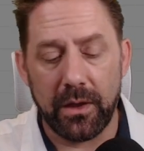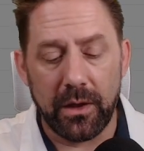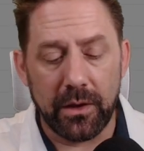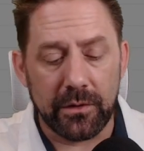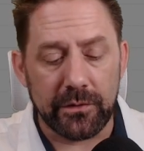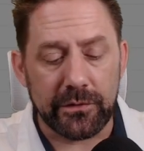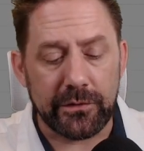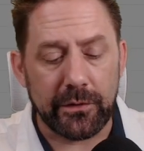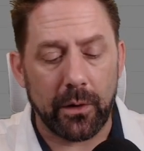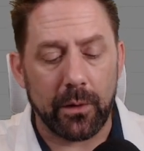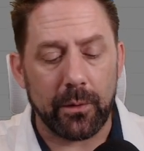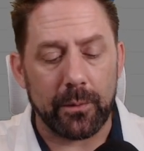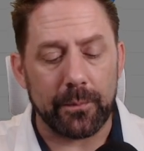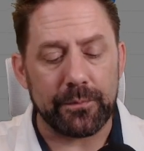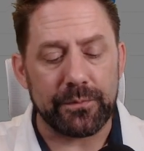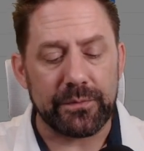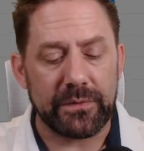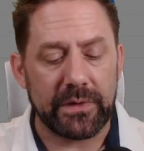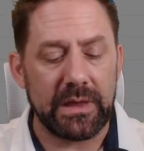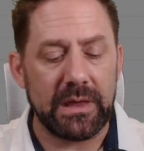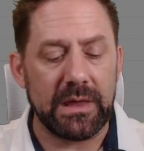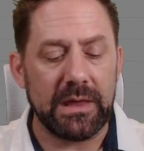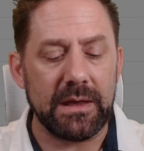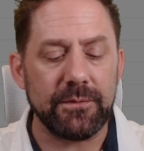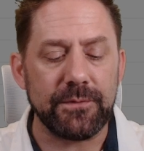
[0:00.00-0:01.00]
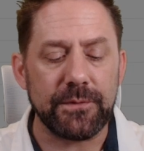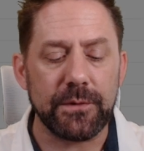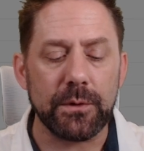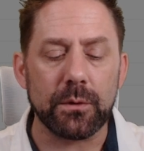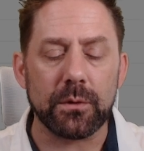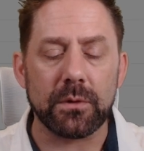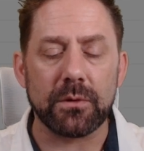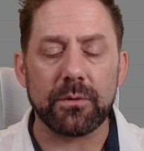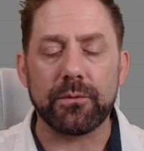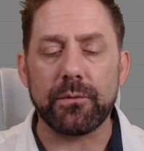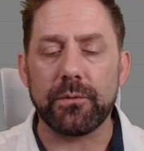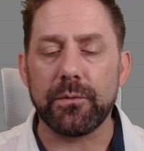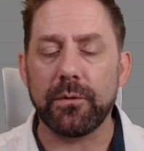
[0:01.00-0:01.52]
So if
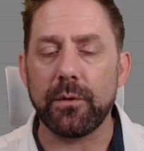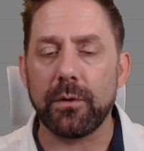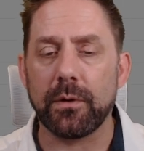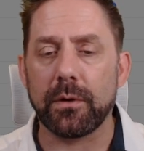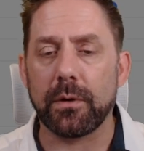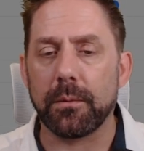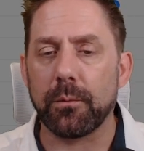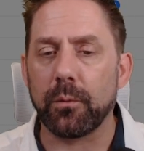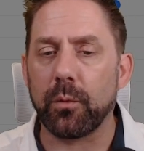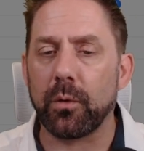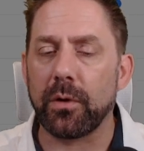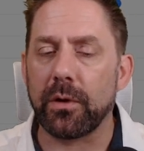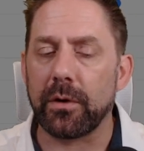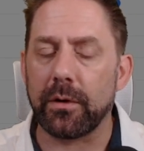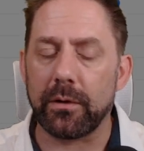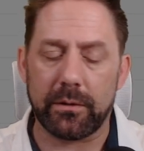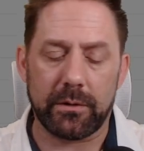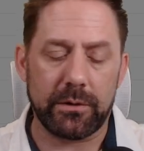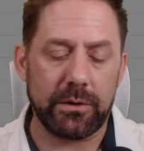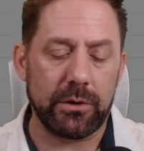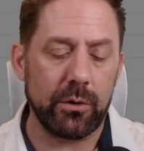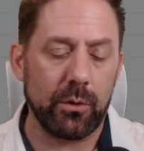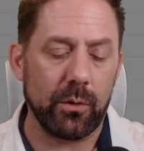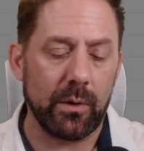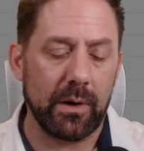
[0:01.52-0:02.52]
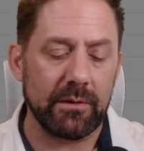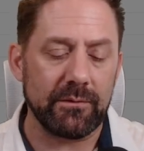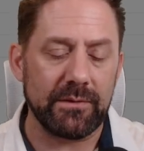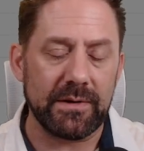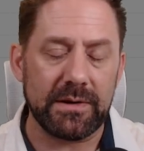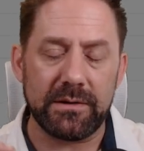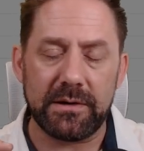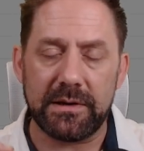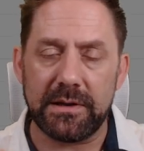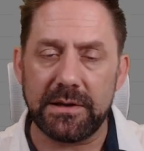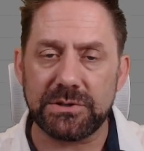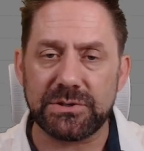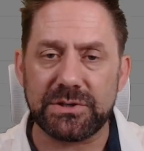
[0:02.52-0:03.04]
you're a firm where you have
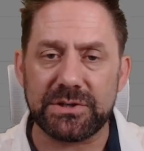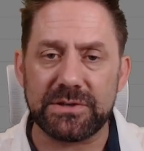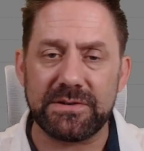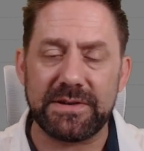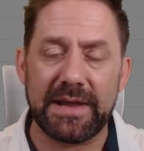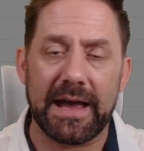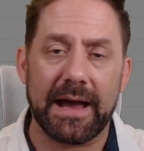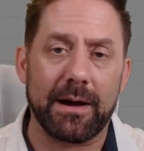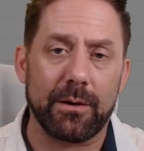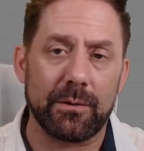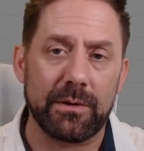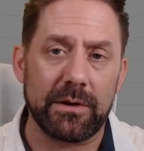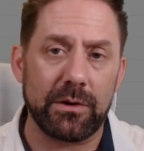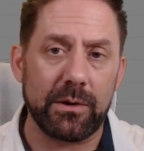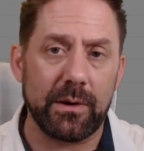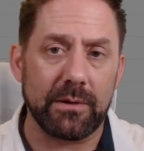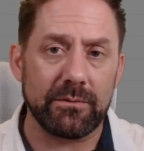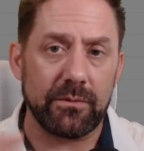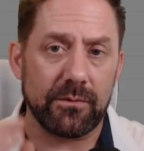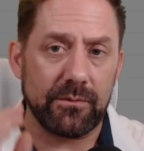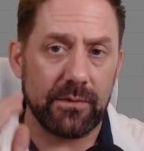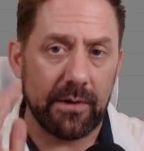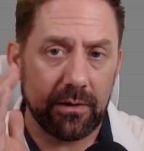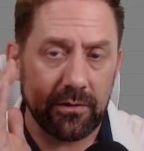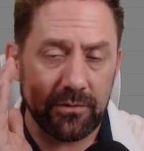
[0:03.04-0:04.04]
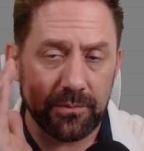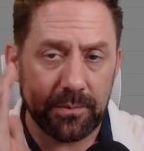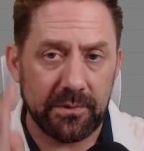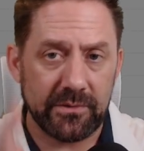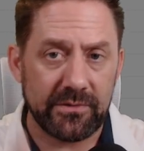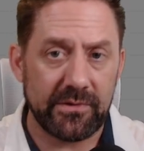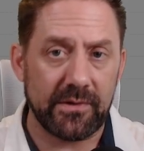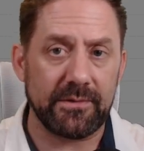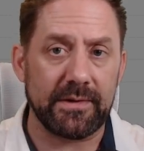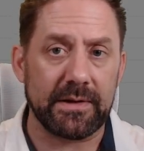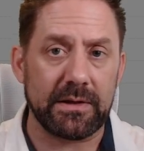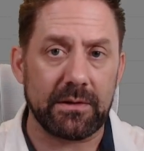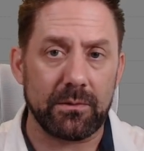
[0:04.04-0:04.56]
niched down and you have a very
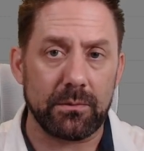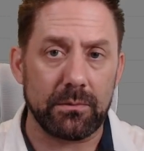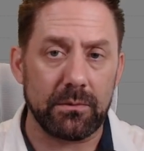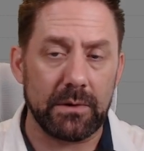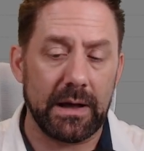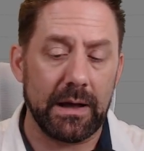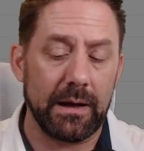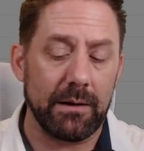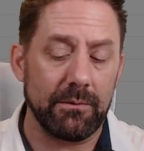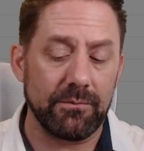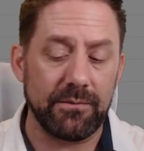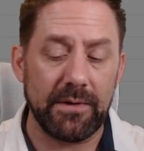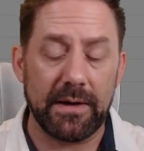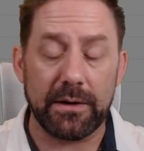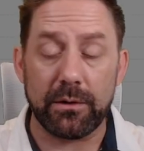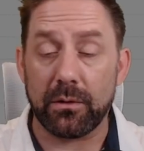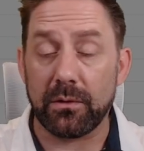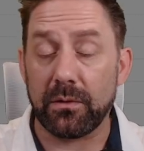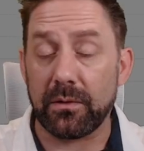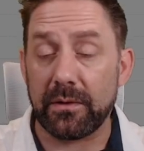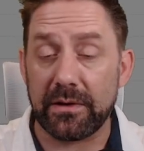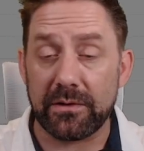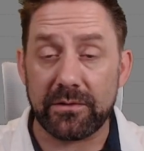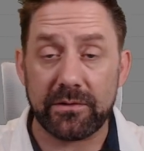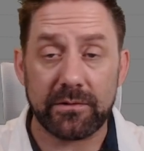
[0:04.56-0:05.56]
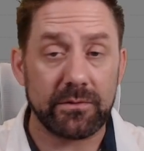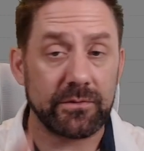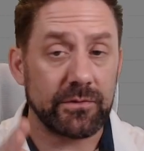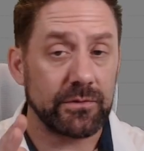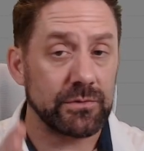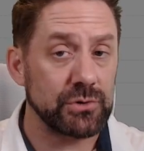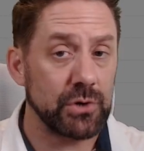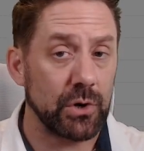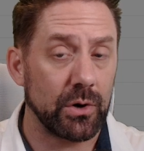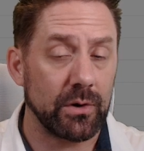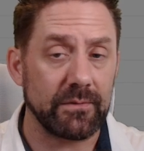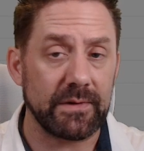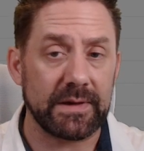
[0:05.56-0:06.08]
specific vendor list,
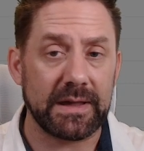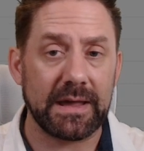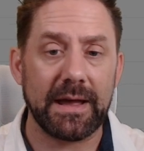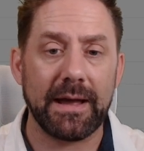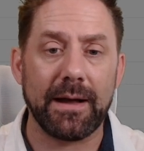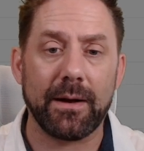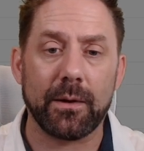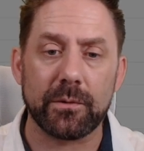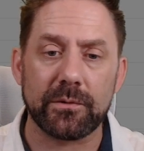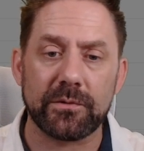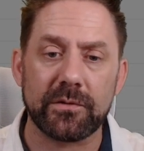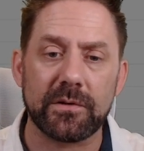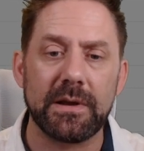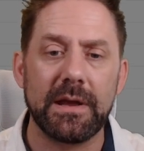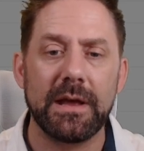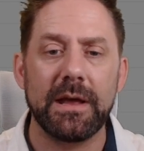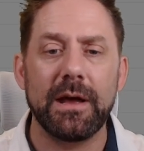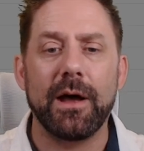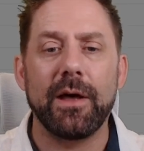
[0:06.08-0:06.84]
chart of accounts,